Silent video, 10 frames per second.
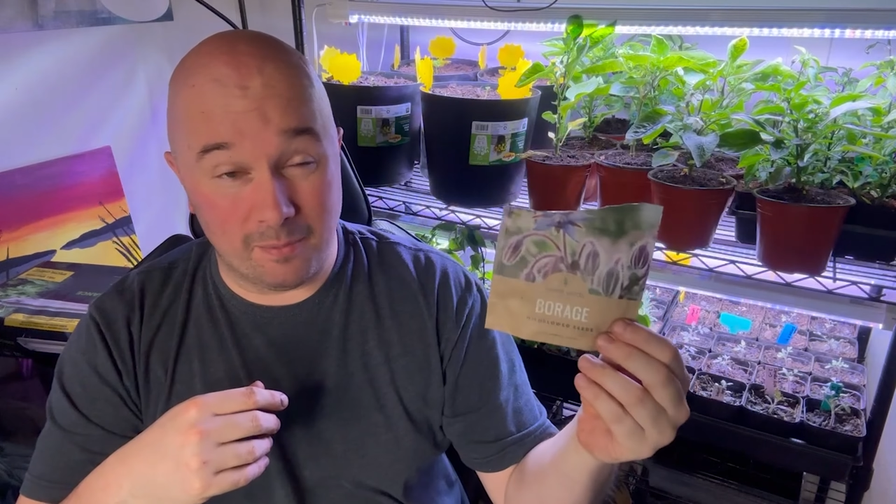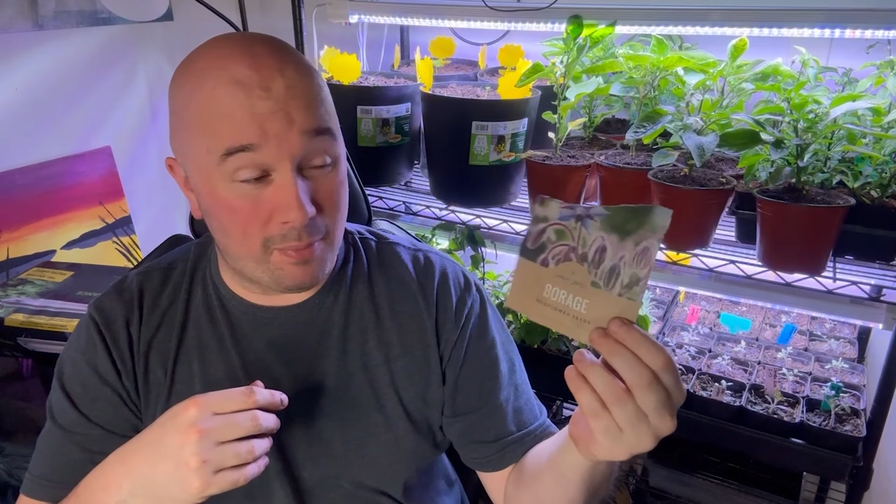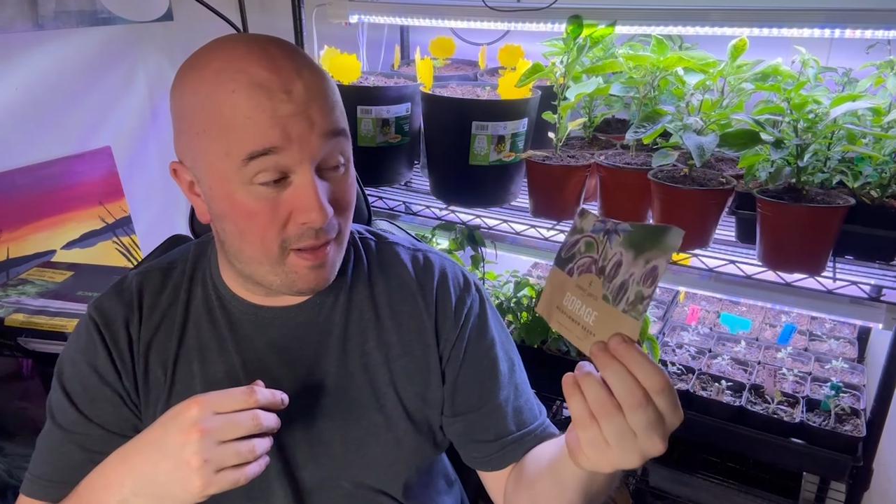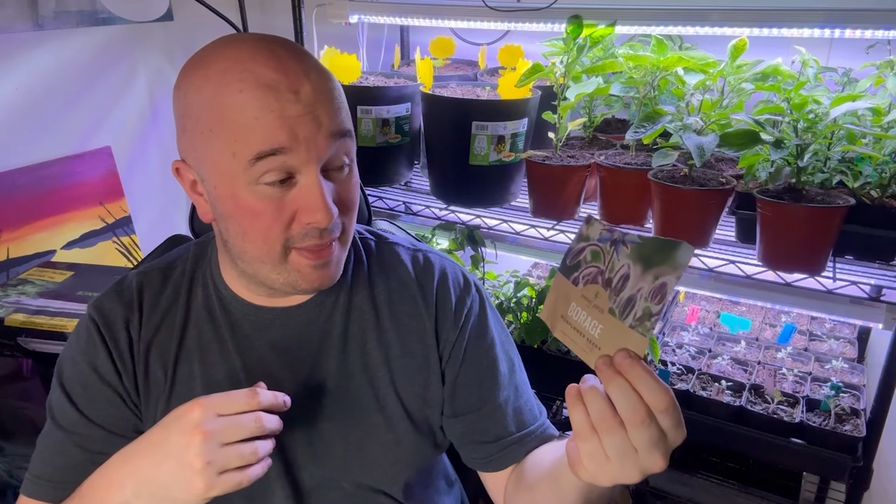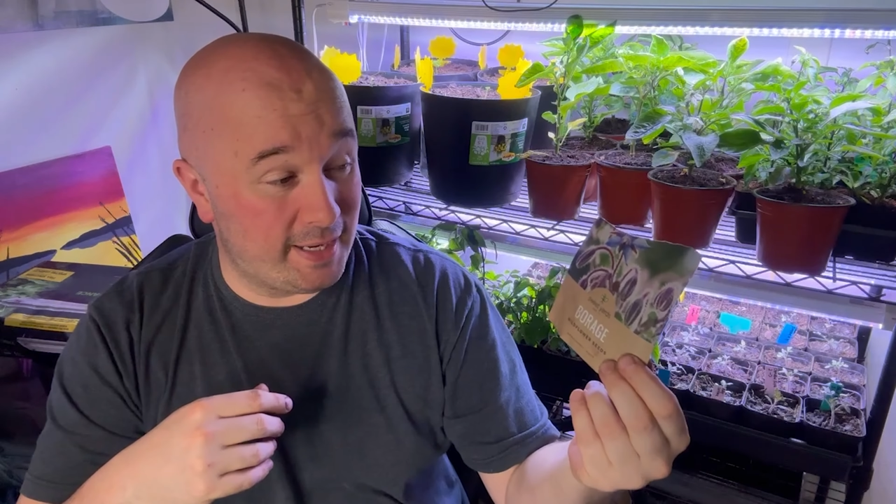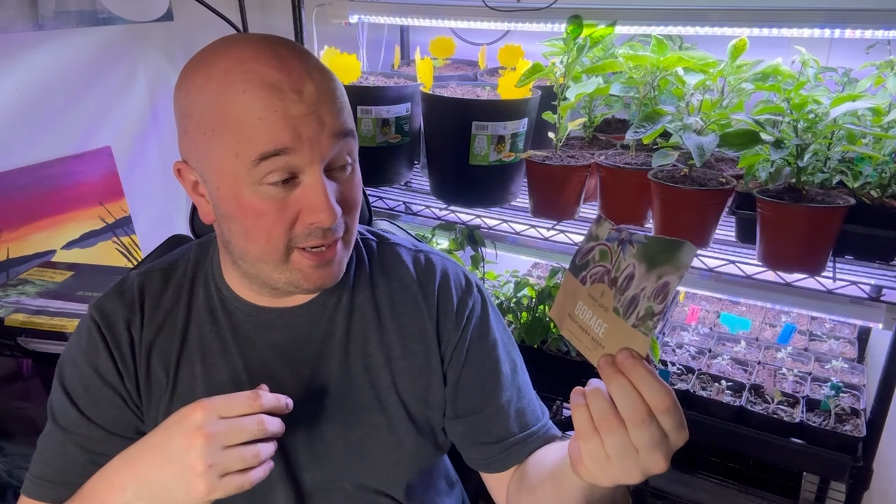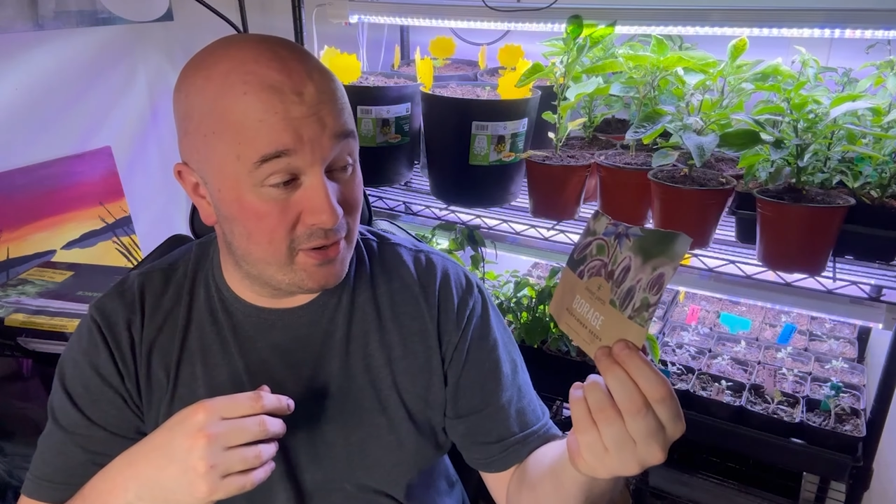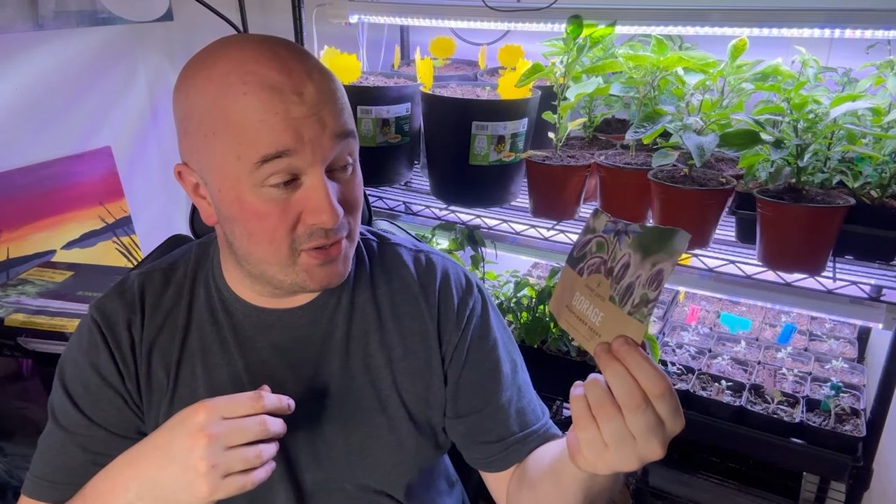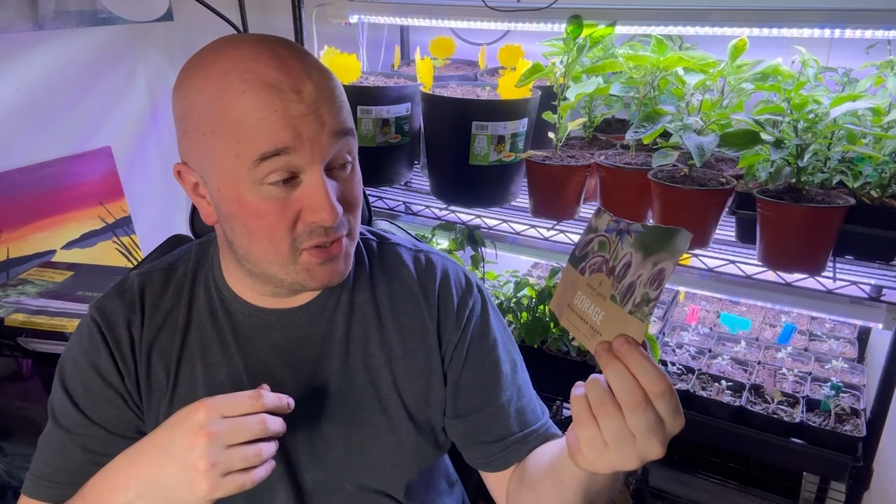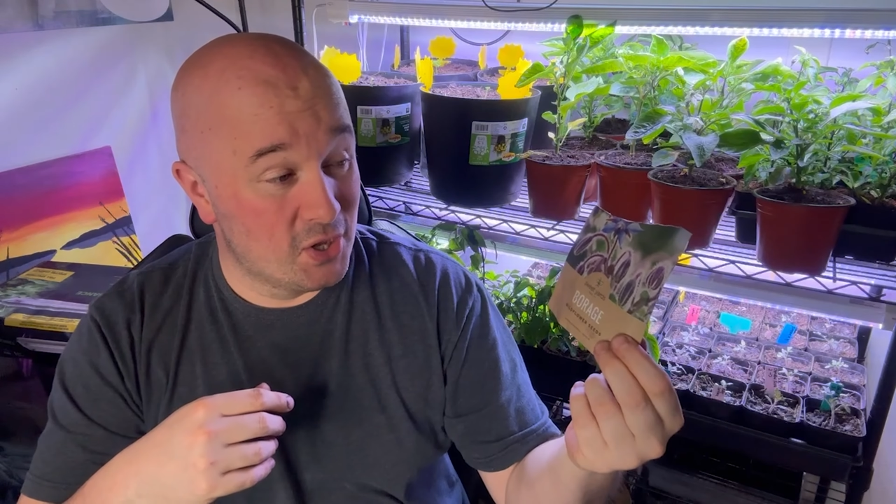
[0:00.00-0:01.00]

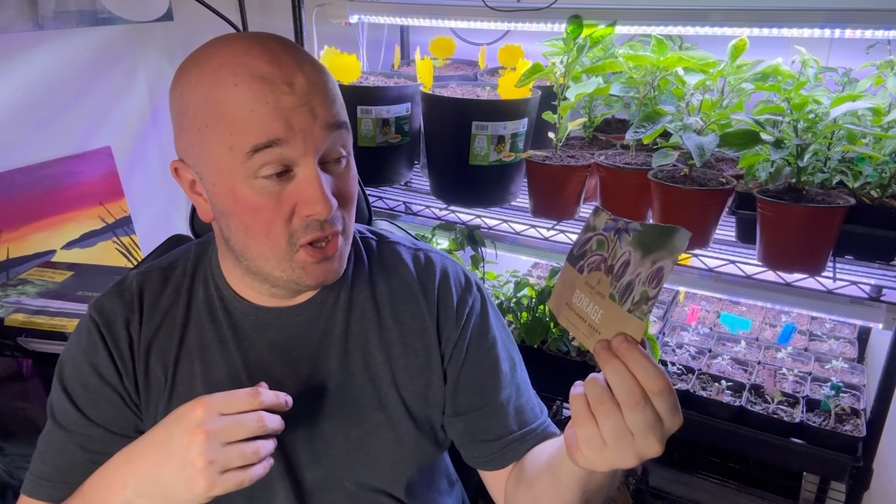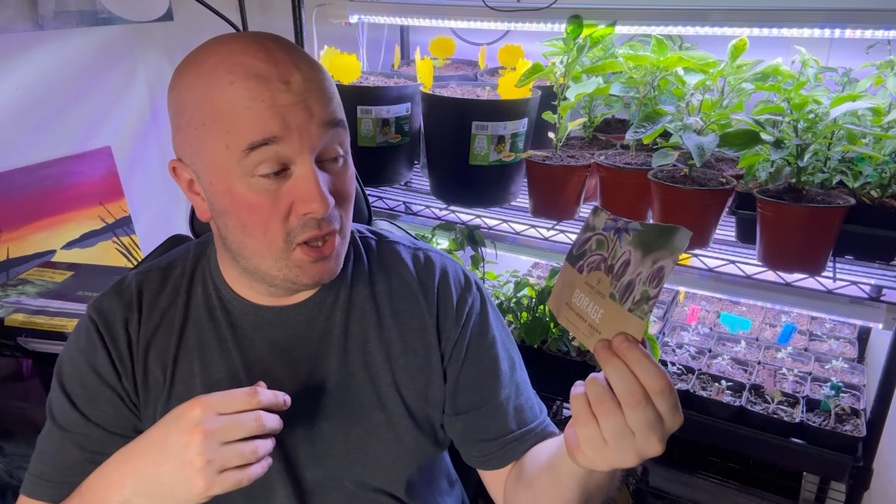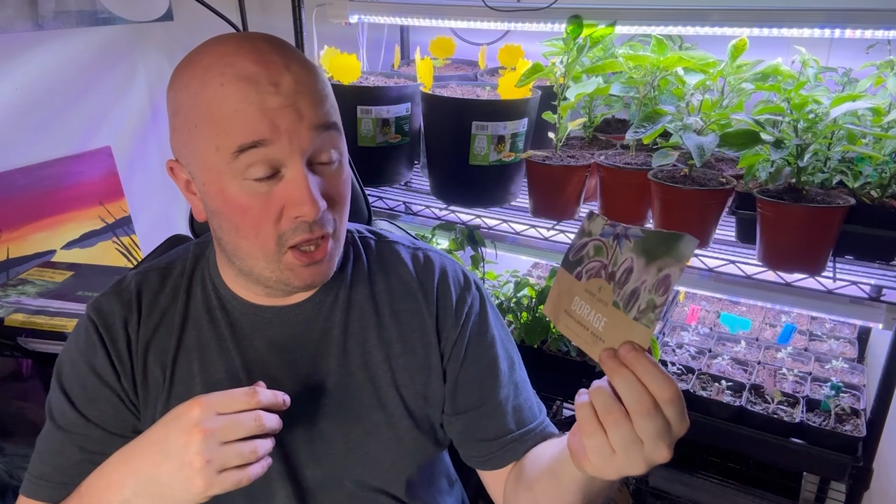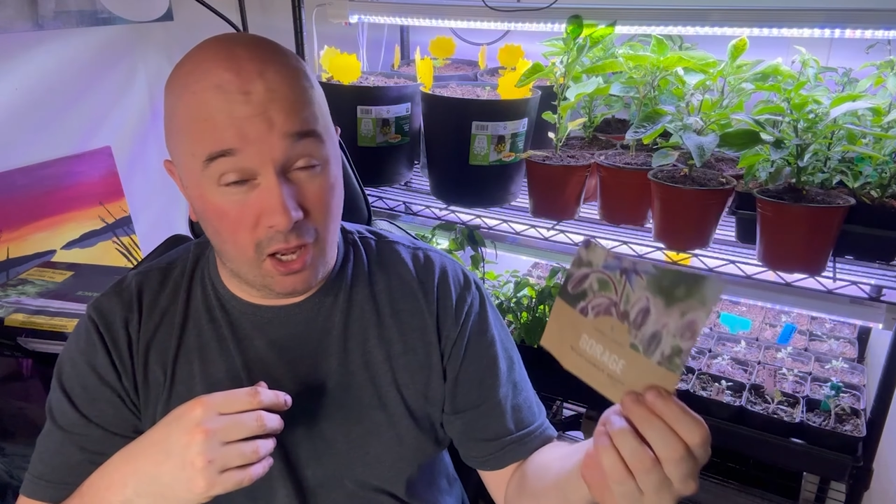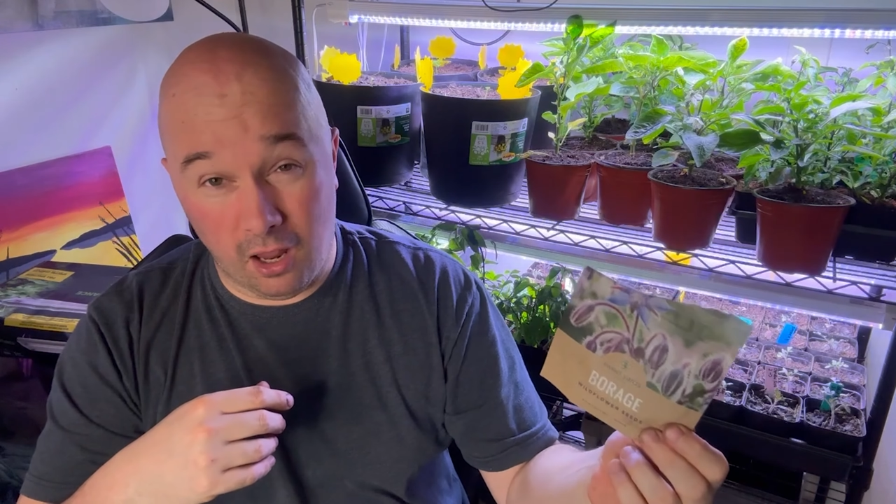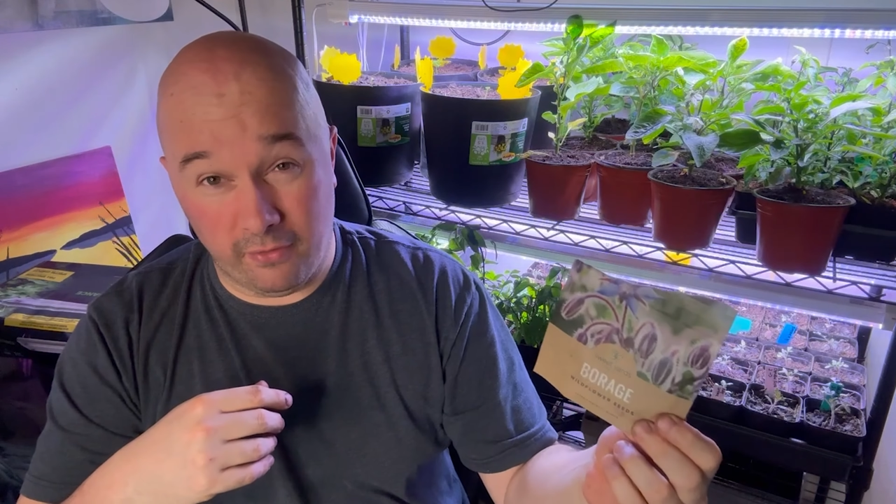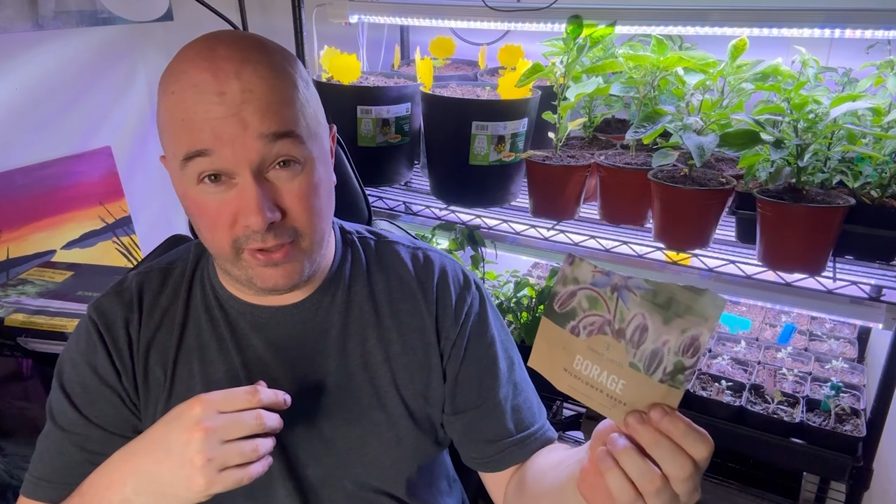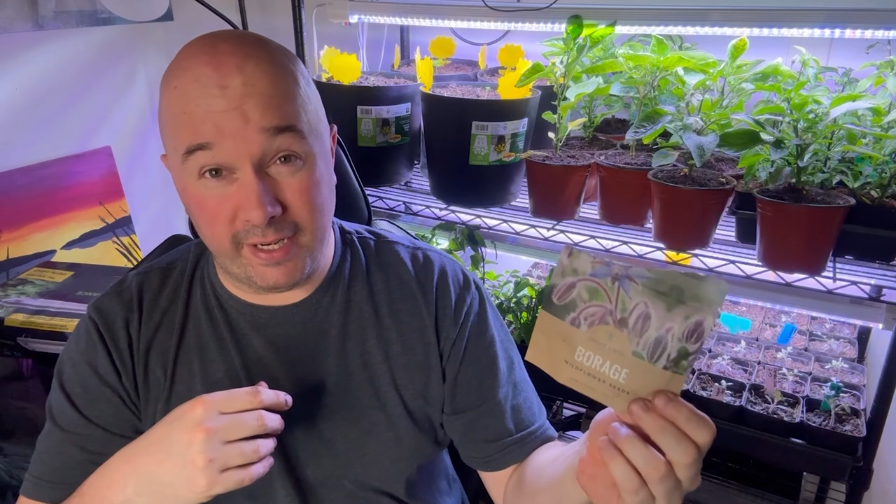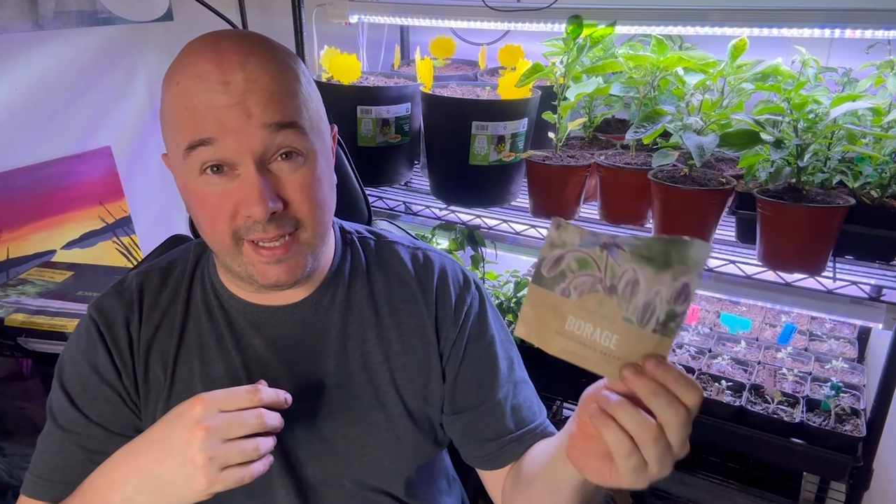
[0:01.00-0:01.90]
Pollinators love it.